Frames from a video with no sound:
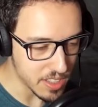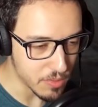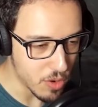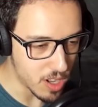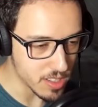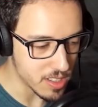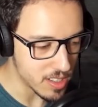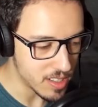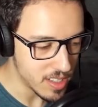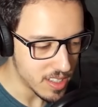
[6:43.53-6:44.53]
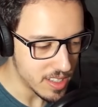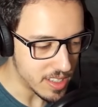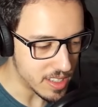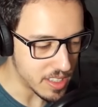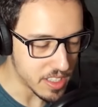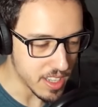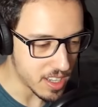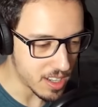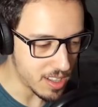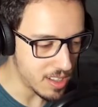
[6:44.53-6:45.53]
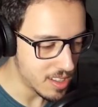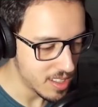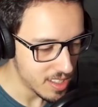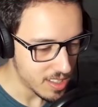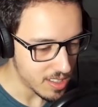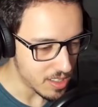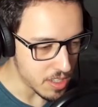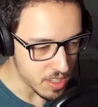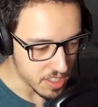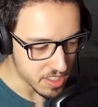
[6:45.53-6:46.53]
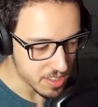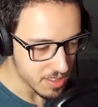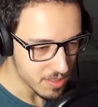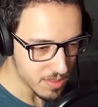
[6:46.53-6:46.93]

of water. Is that all? Yes.